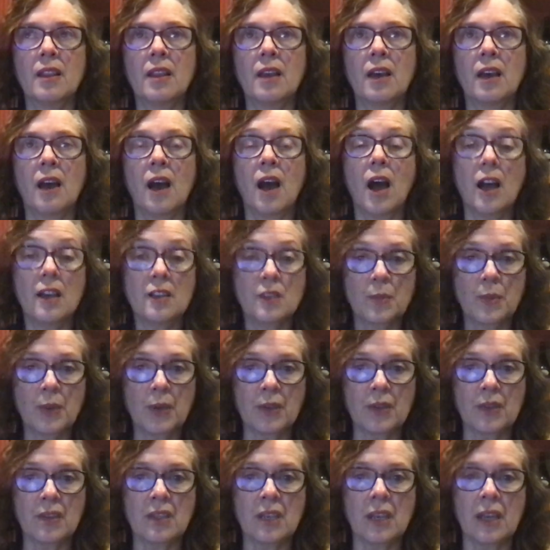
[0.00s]
a
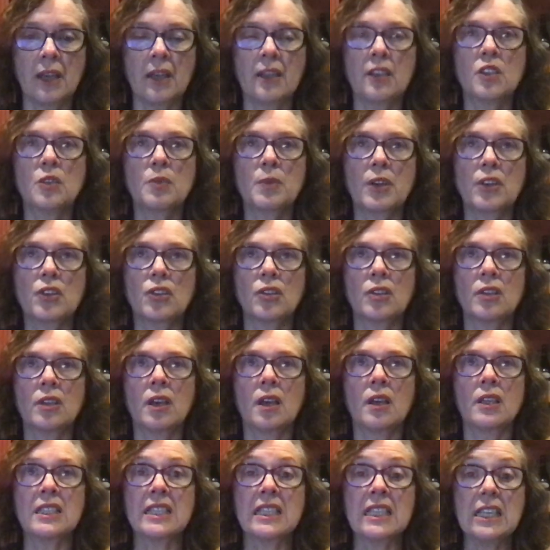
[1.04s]
hospital setting, especially
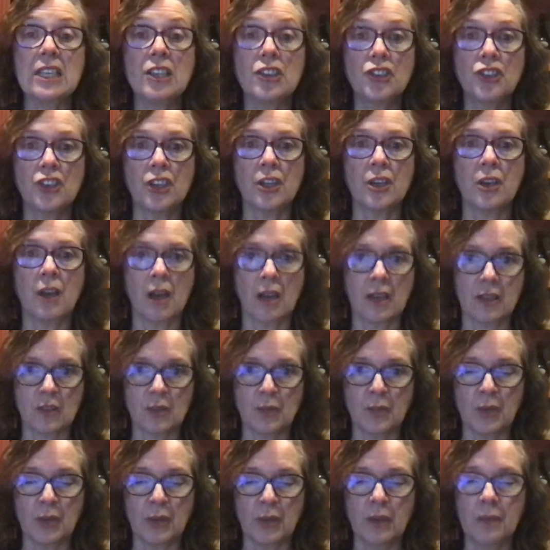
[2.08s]
a teaching
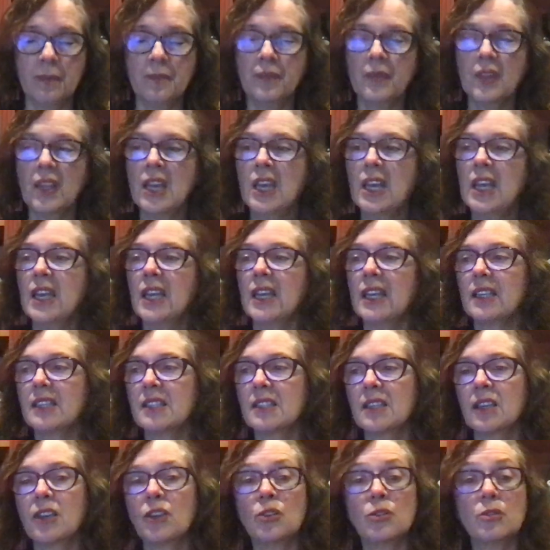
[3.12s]
hospital, is
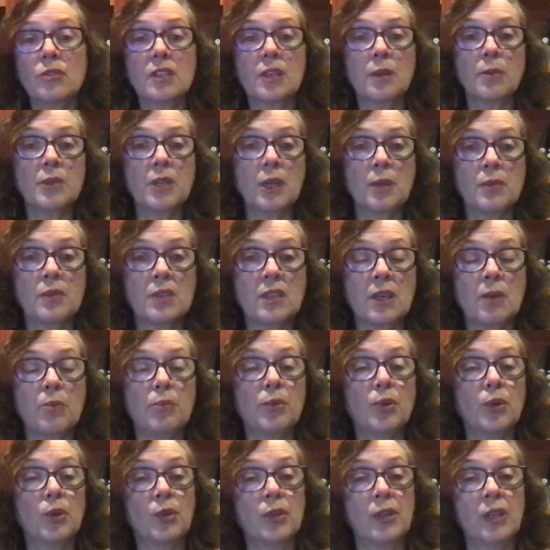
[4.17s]
that you sometimes get
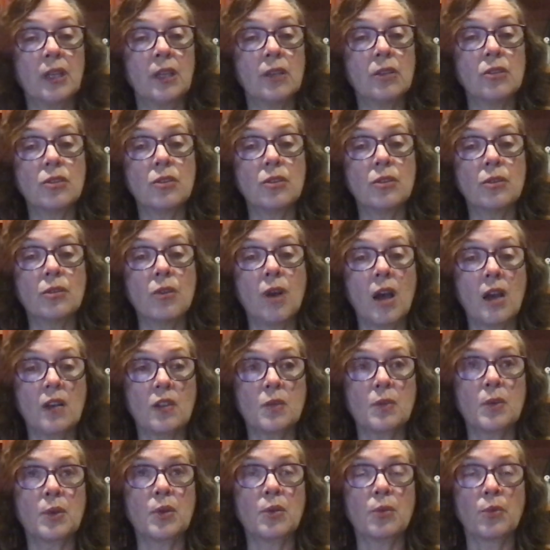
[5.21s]
pulled into
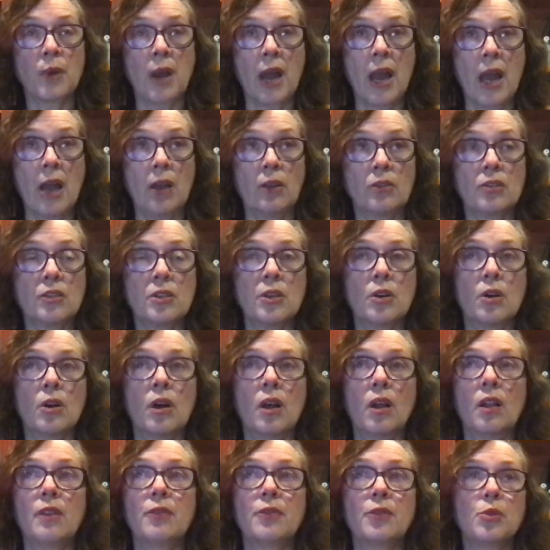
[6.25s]
hospital rounds. Now,
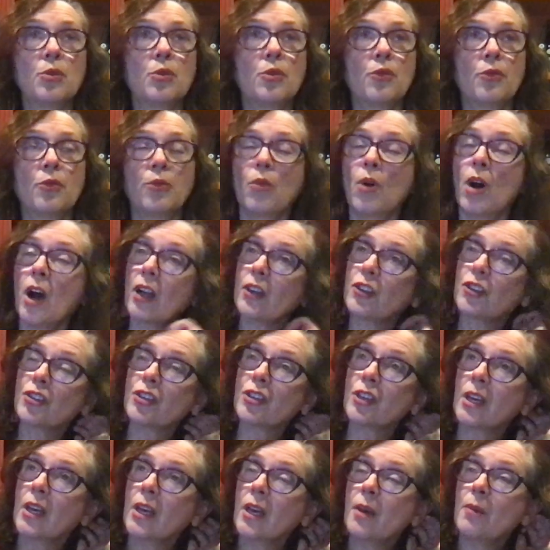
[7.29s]
all of you who've watched
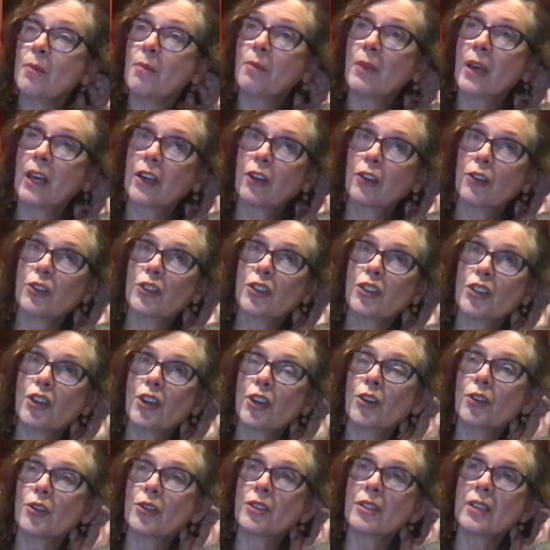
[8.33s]
medical
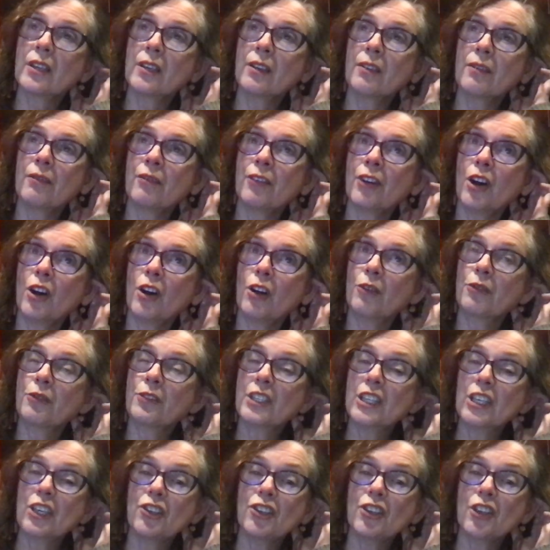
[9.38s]
shows that involve
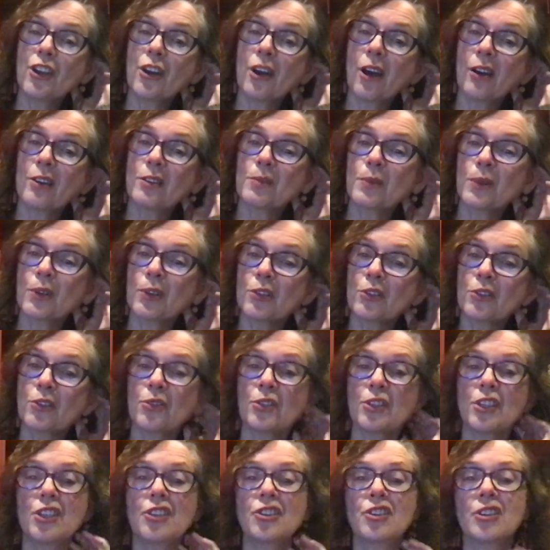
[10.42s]
teaching hospitals or
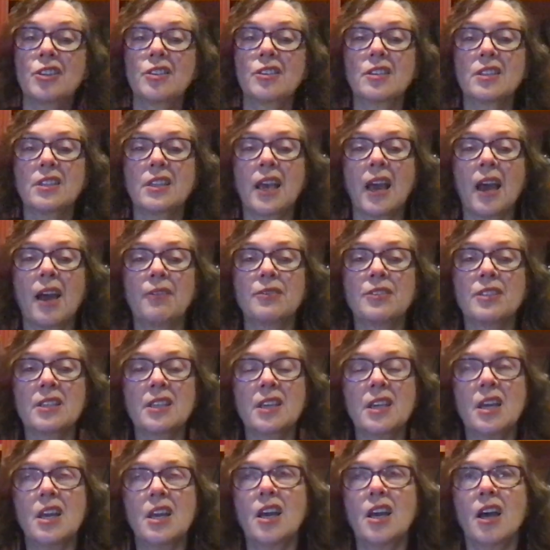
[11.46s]
teaching staffs,
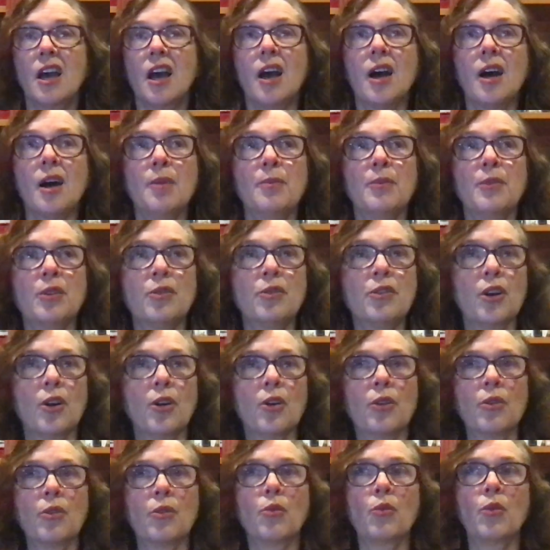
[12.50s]
um, you
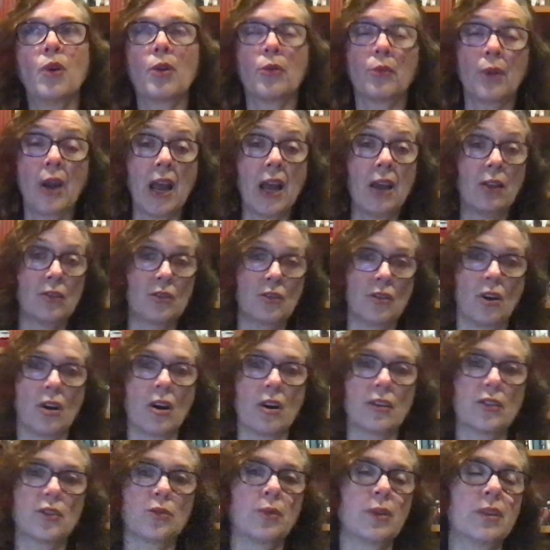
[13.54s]
know what rounds are.
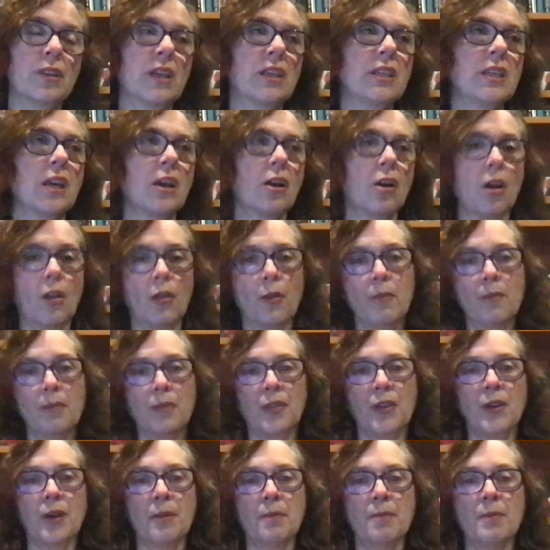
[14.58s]
It's when they take all the,
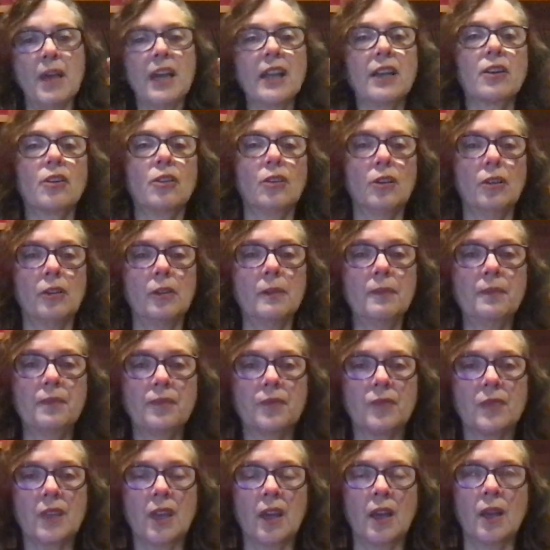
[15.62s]
the medical
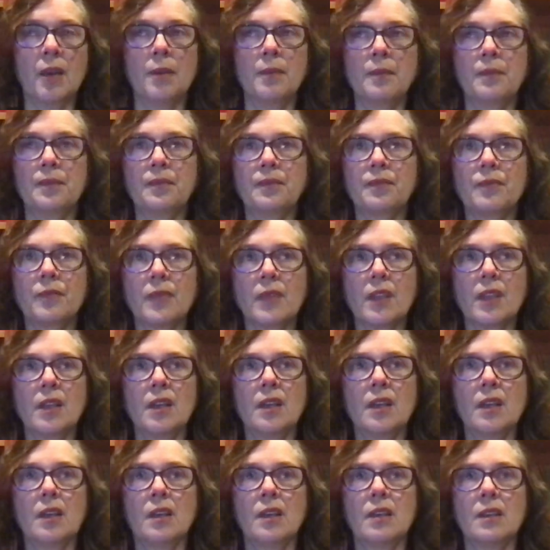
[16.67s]
um,
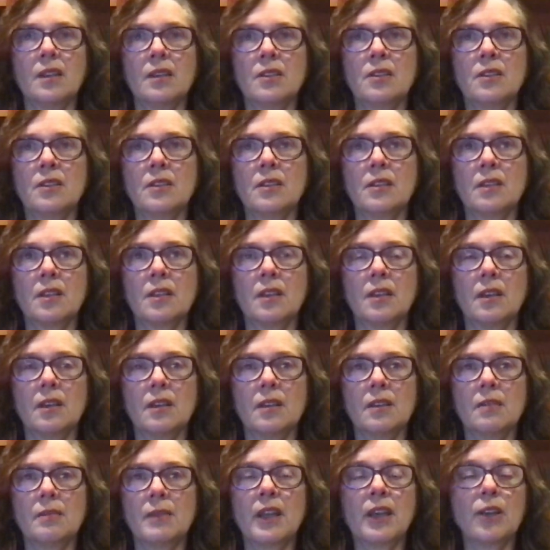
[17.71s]

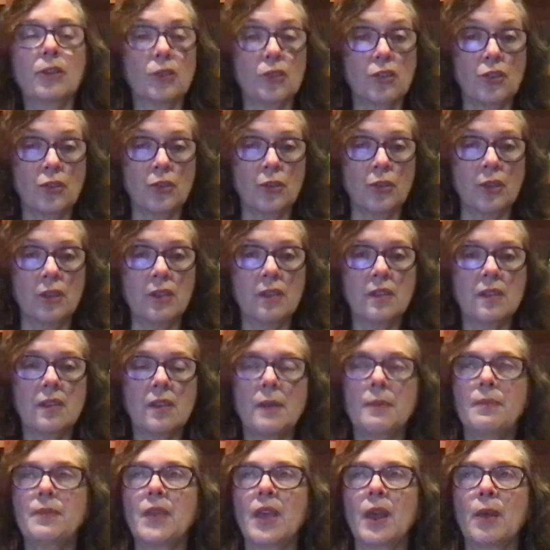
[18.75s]
the medical students
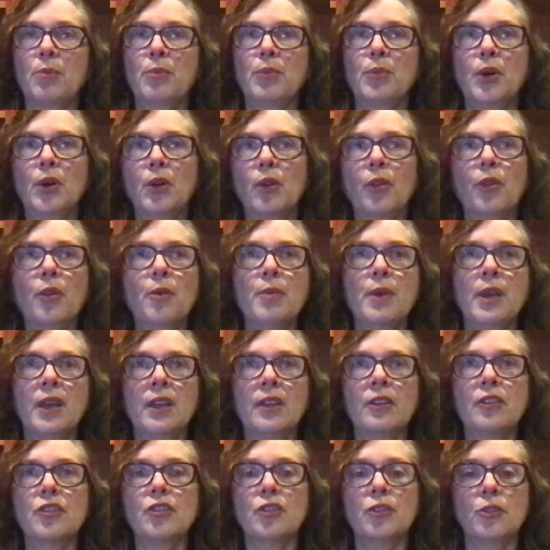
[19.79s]
and pull them
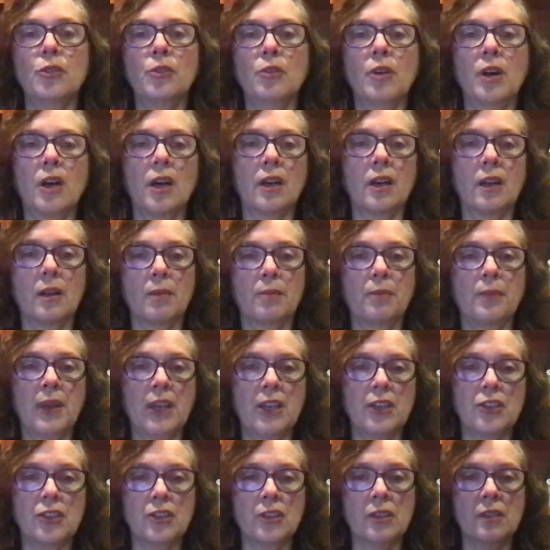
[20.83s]
into a
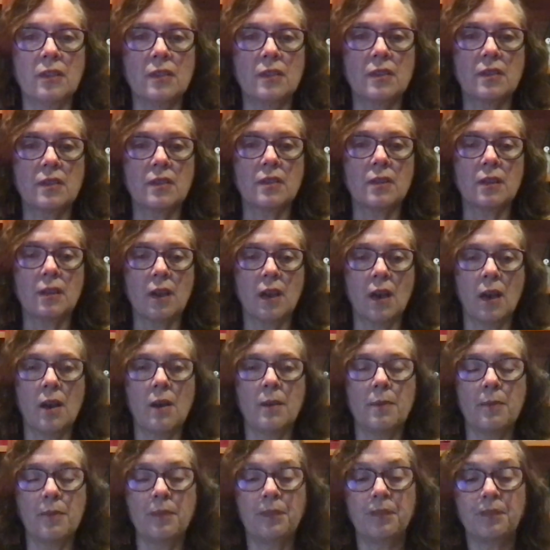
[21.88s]
patient's
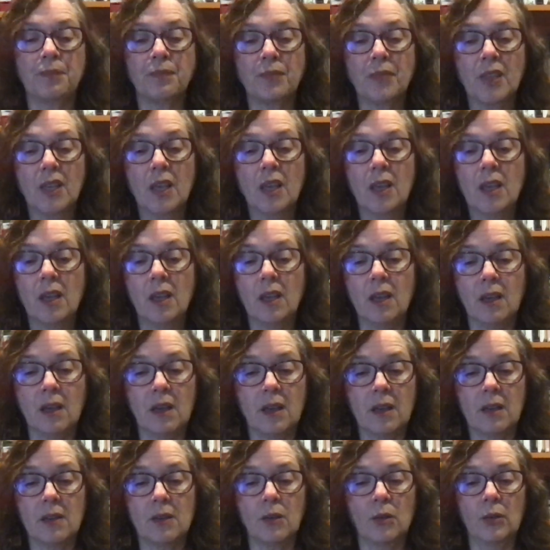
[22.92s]
um,
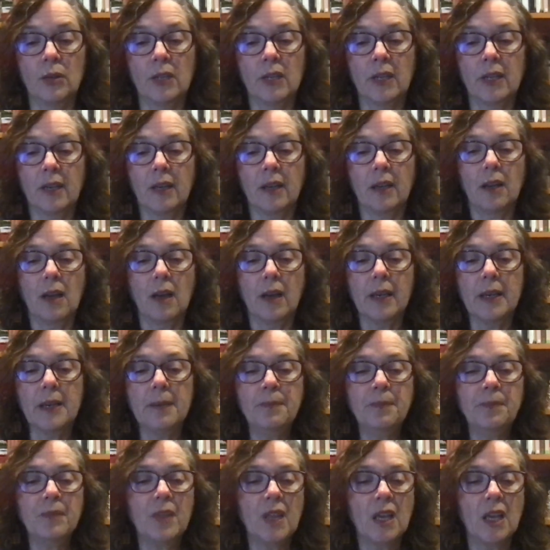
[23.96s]
hold on, I got to log in.
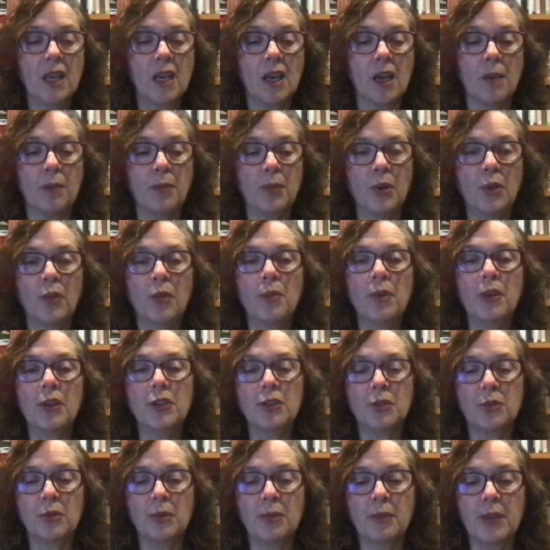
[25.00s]
Pull them
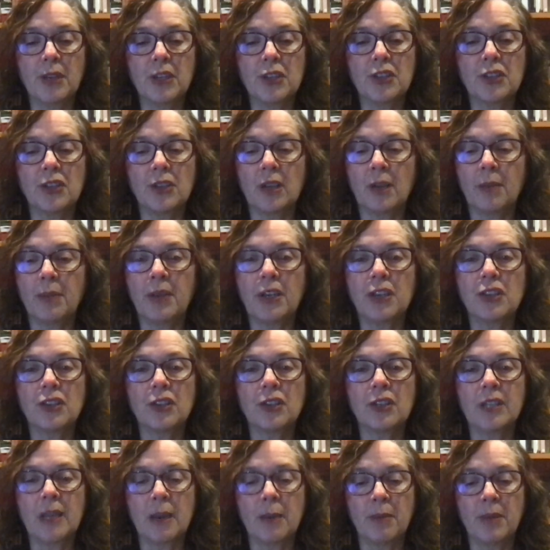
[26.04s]
into a patient a
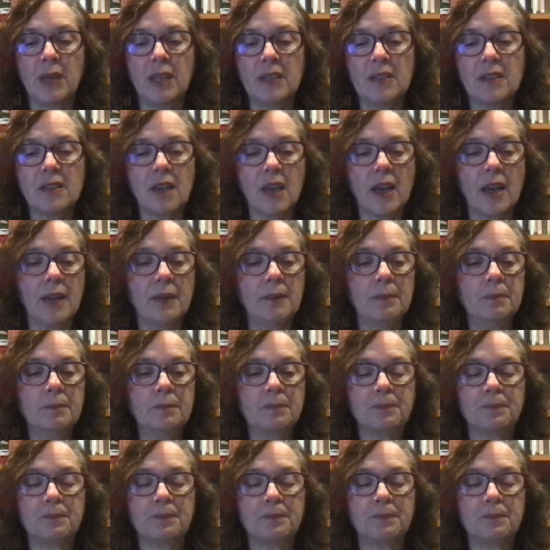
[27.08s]
patient at bedside